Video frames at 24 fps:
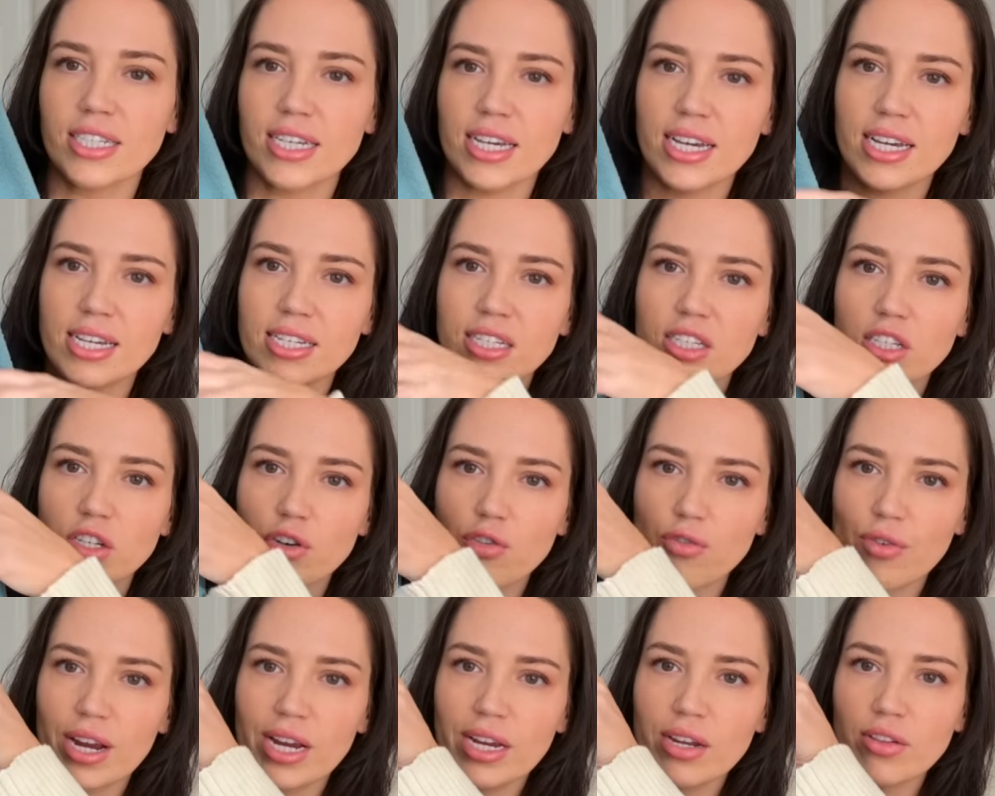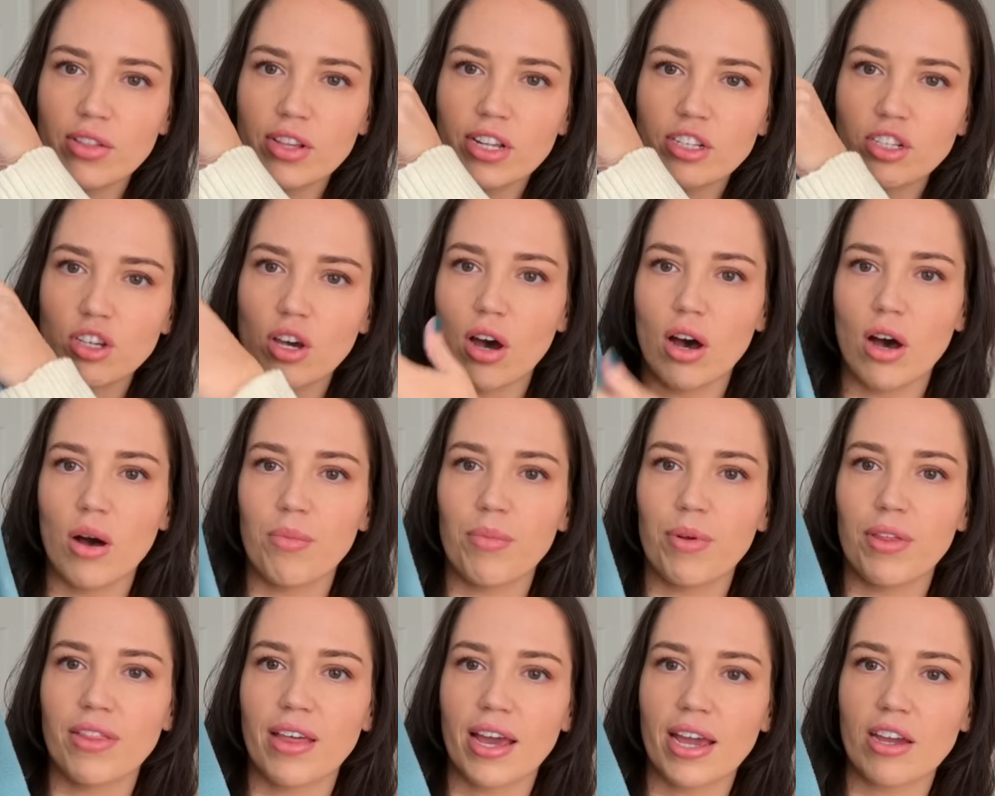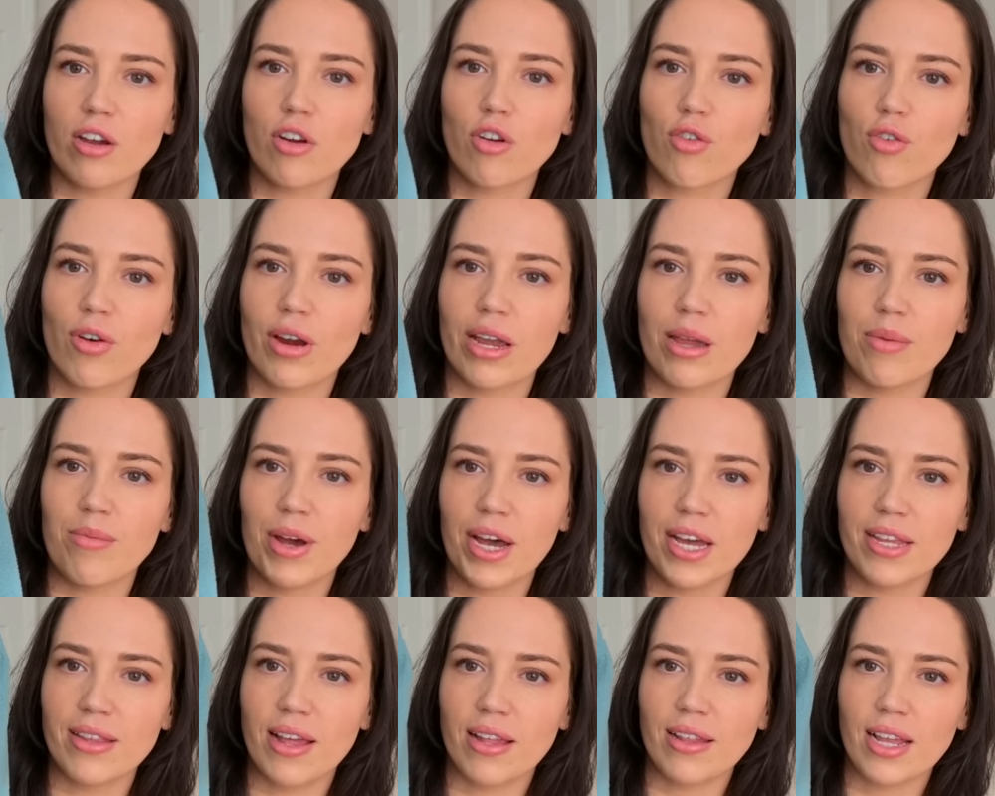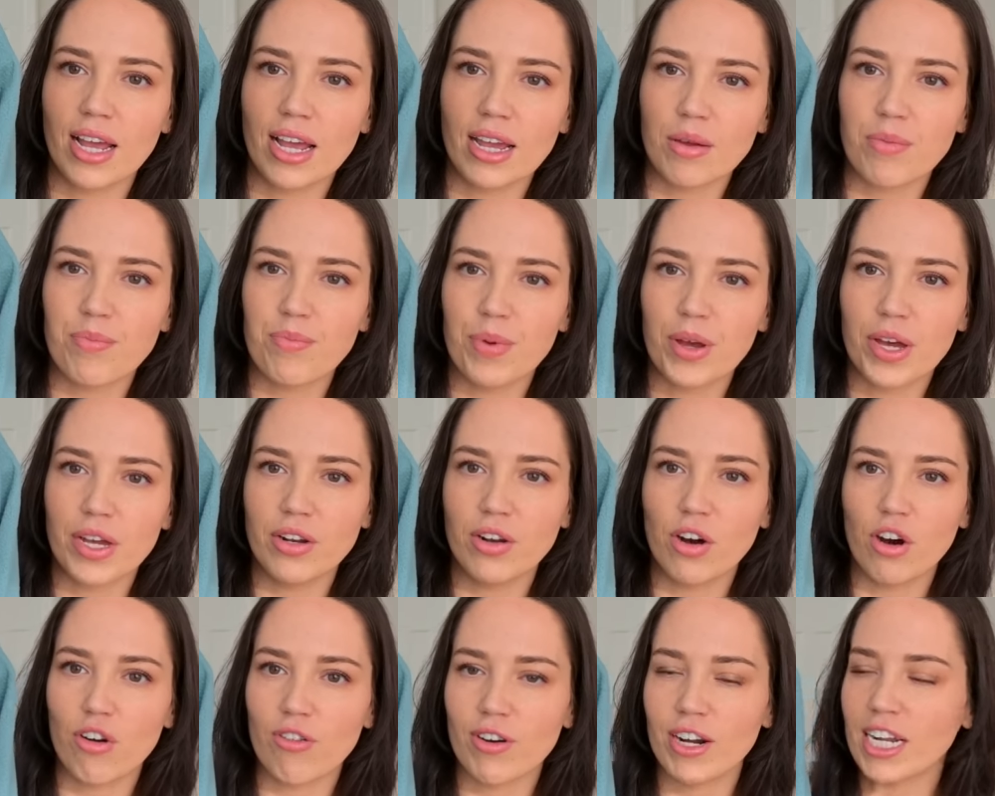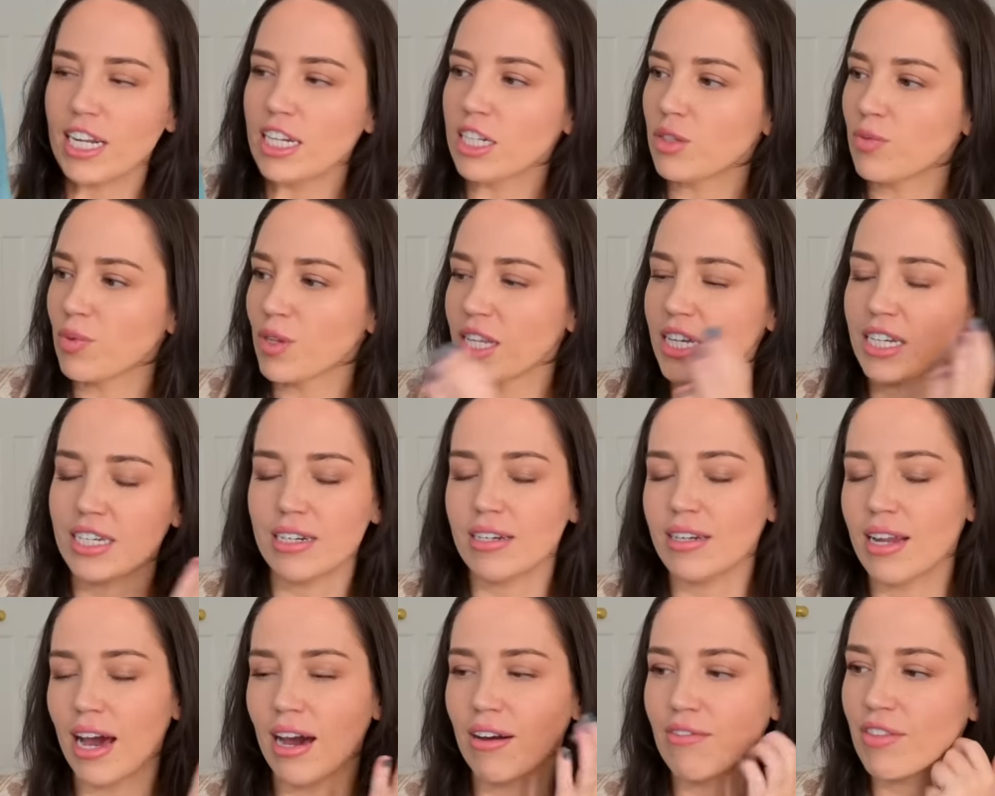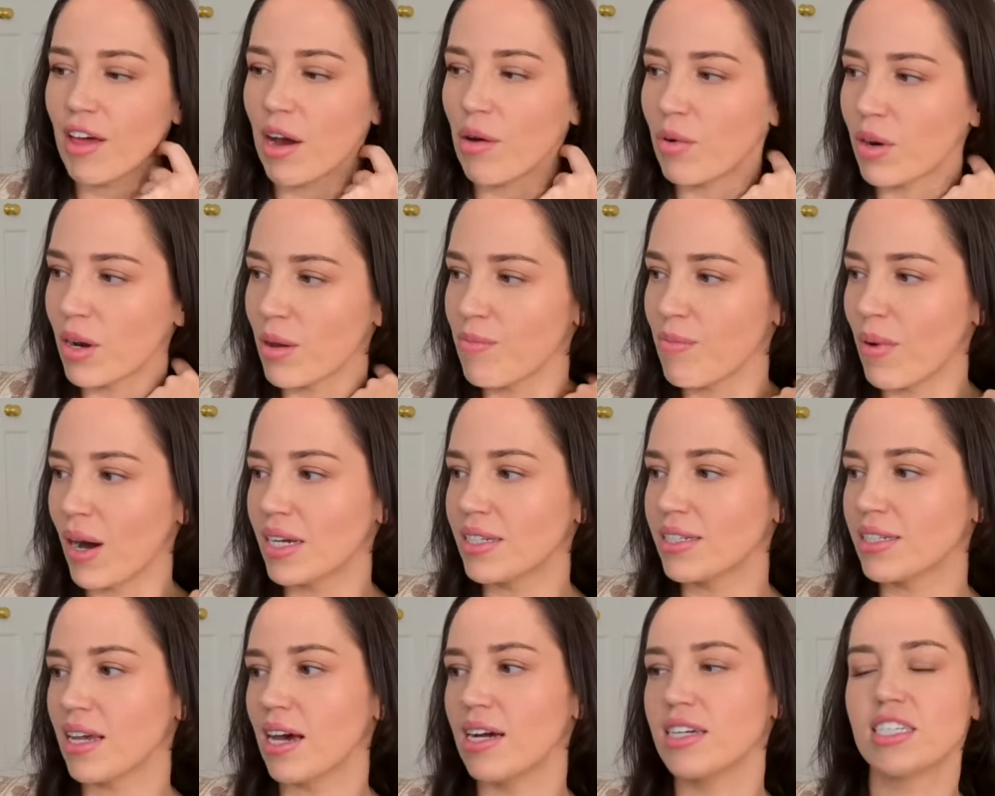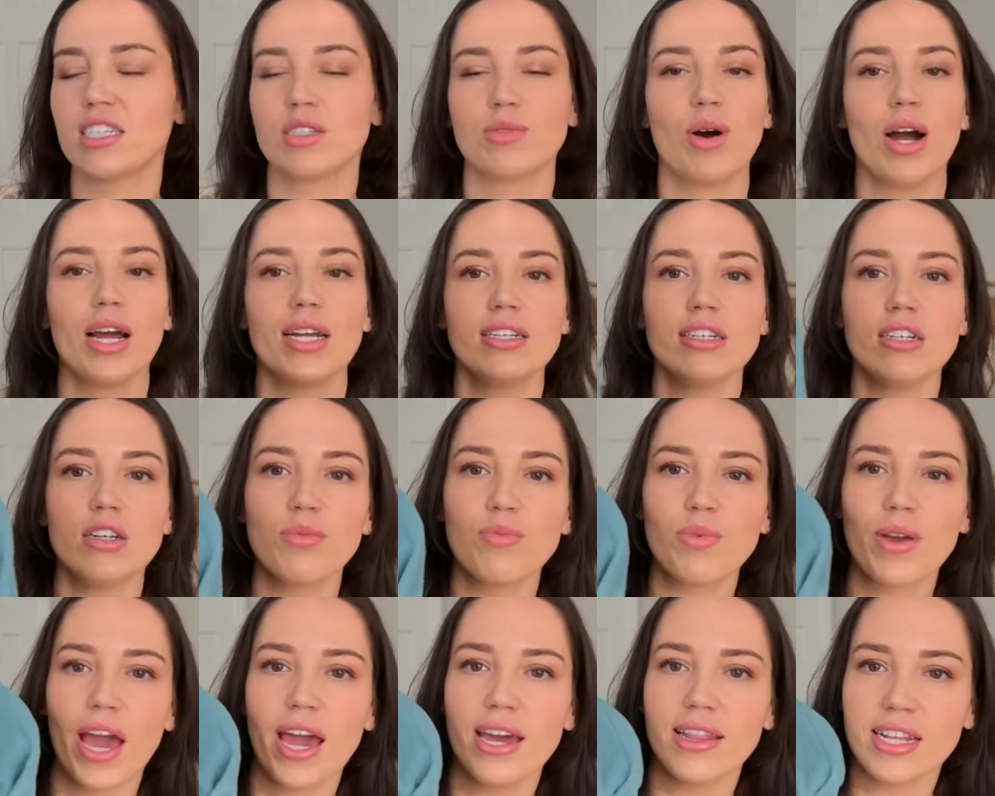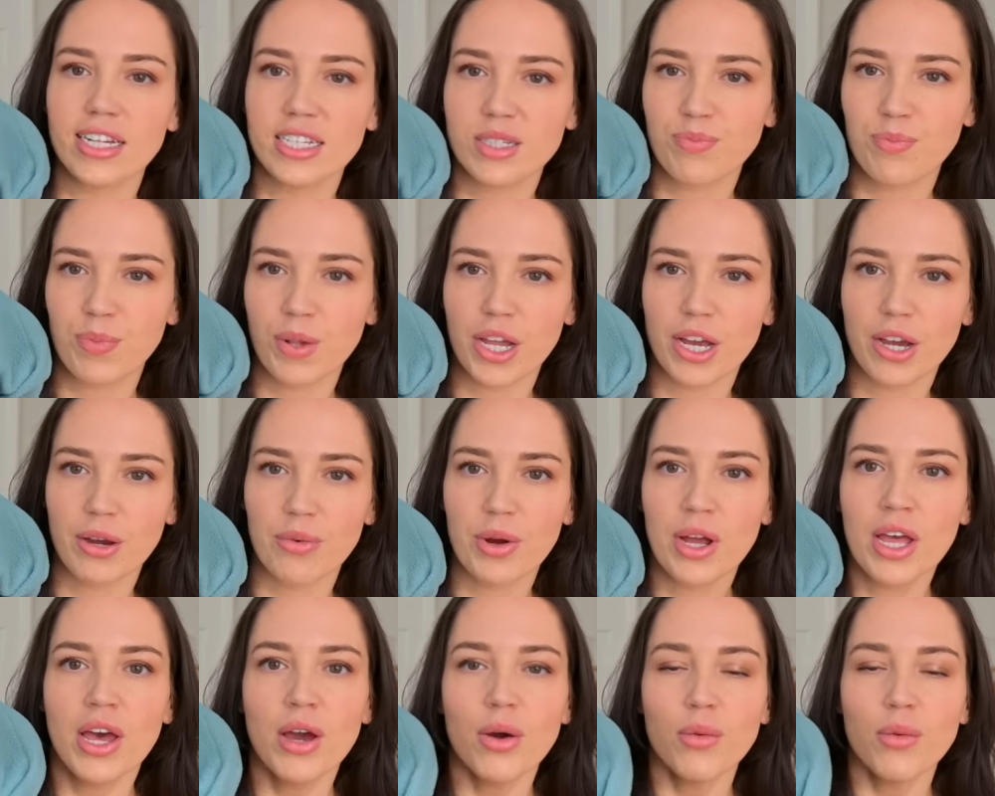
is green on the top, then cream, and then like burnt orange, but they didn't have that one in my size, so I ended up getting this blue,